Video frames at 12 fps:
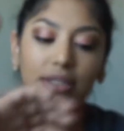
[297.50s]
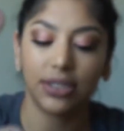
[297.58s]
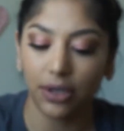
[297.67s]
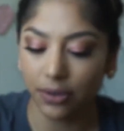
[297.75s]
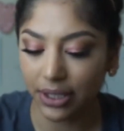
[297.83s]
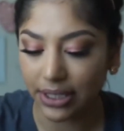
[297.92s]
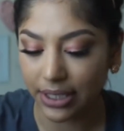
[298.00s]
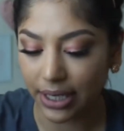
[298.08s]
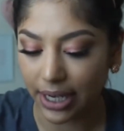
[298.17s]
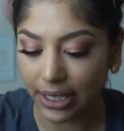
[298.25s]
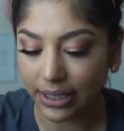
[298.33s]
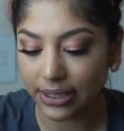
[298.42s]
So
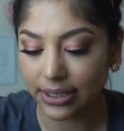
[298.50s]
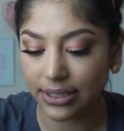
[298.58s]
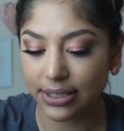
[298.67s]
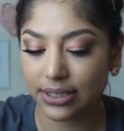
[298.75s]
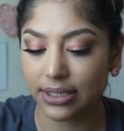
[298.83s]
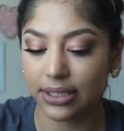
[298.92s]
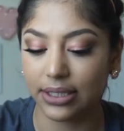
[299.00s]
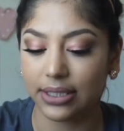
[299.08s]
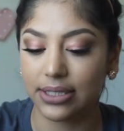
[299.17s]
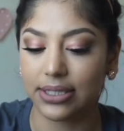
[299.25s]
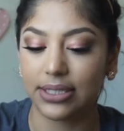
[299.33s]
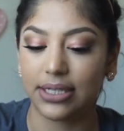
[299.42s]
next,
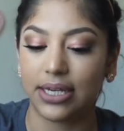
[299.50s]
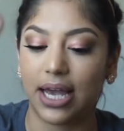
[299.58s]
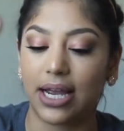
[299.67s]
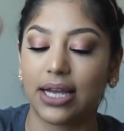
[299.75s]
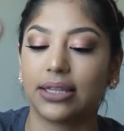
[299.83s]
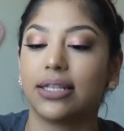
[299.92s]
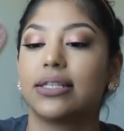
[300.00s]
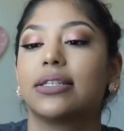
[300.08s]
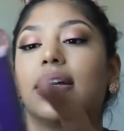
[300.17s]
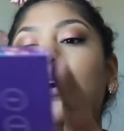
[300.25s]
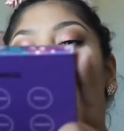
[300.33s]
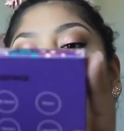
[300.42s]
let's see, I got this
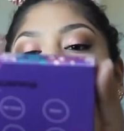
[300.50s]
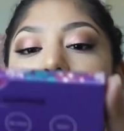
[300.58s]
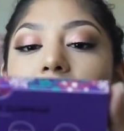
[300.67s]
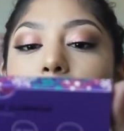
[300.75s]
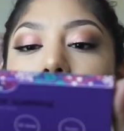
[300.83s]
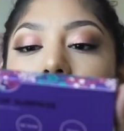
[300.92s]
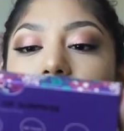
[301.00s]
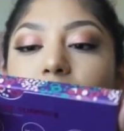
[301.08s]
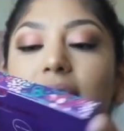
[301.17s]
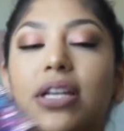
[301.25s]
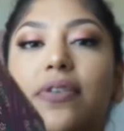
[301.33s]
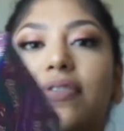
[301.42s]
ColourPop
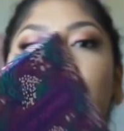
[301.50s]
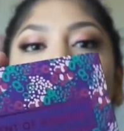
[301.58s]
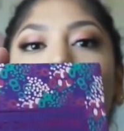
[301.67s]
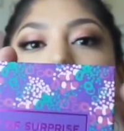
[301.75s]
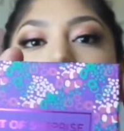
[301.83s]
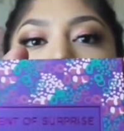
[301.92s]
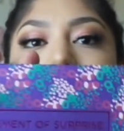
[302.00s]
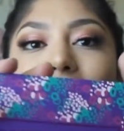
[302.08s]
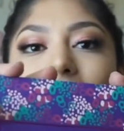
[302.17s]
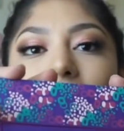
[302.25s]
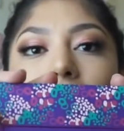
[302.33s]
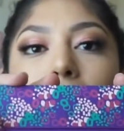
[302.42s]
Element of
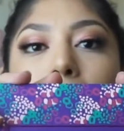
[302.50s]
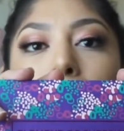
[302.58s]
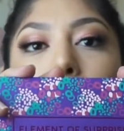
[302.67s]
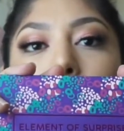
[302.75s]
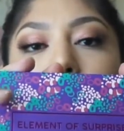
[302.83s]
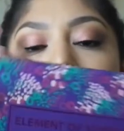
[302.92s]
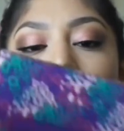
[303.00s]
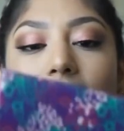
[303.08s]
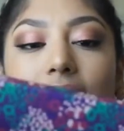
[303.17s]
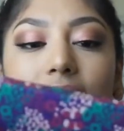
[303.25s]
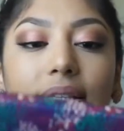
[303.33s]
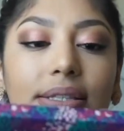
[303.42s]
Surprise
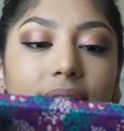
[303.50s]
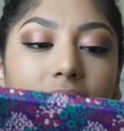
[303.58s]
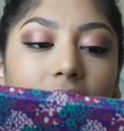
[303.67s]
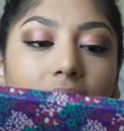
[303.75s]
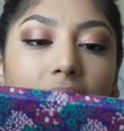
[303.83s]
palette,